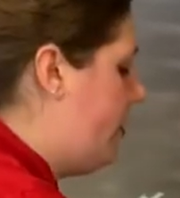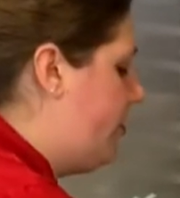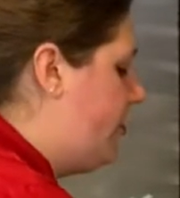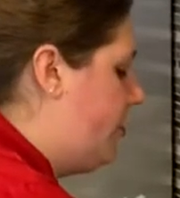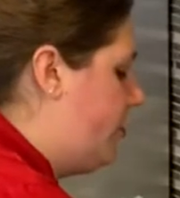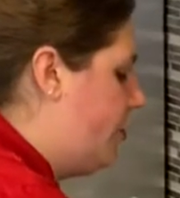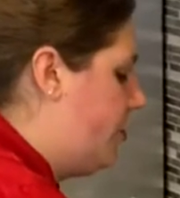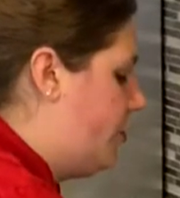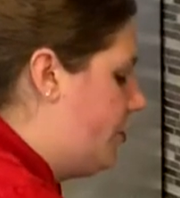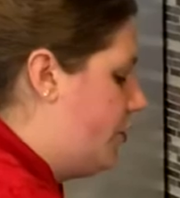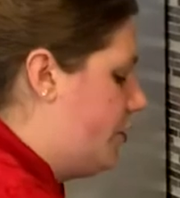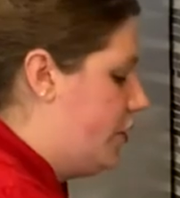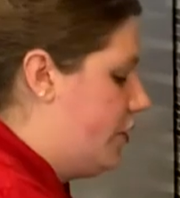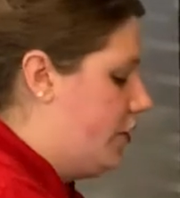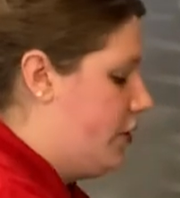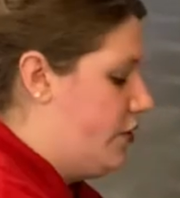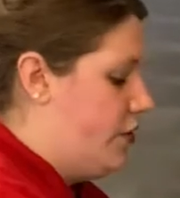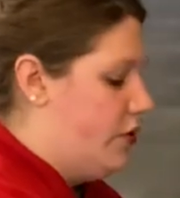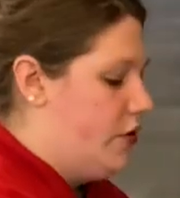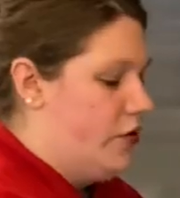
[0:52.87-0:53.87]
to
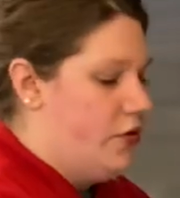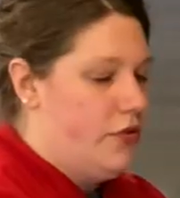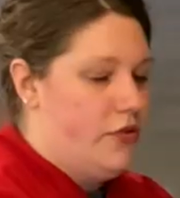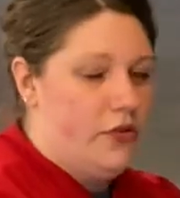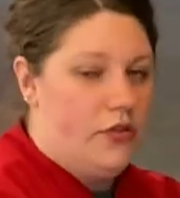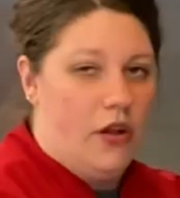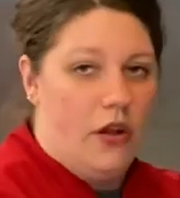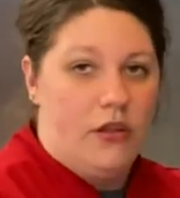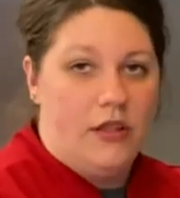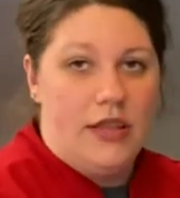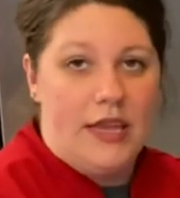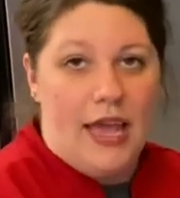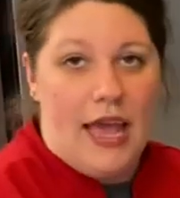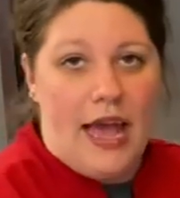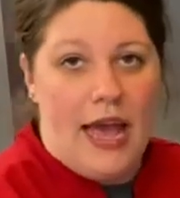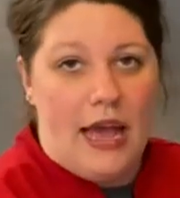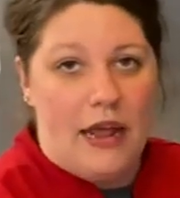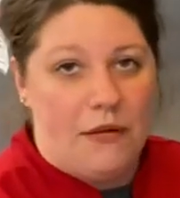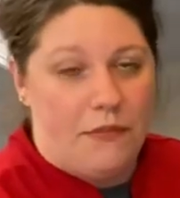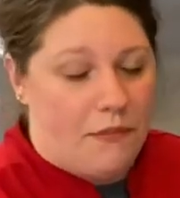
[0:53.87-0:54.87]
slowly
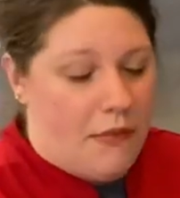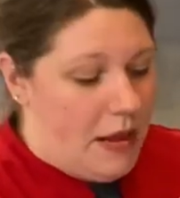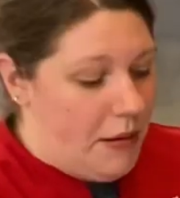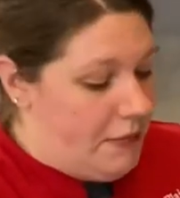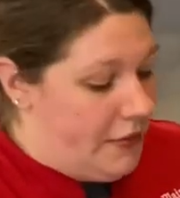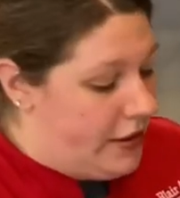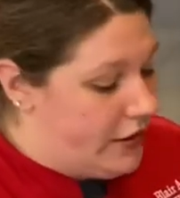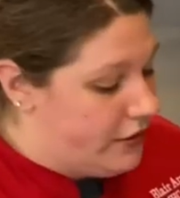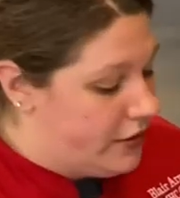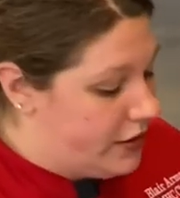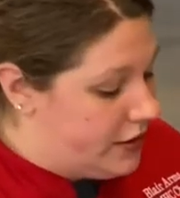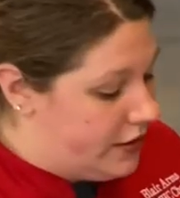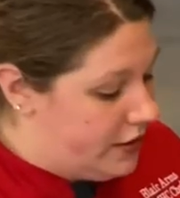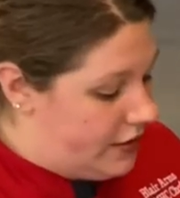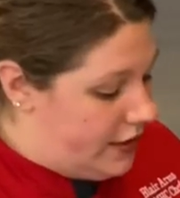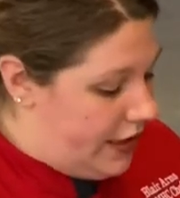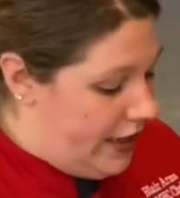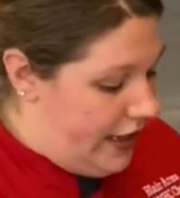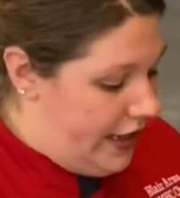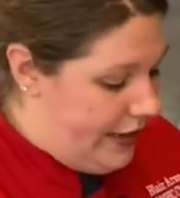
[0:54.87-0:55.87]
add my milk
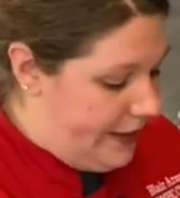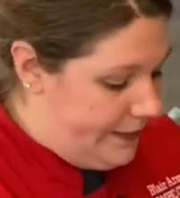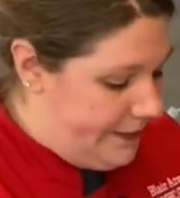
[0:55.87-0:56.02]
in.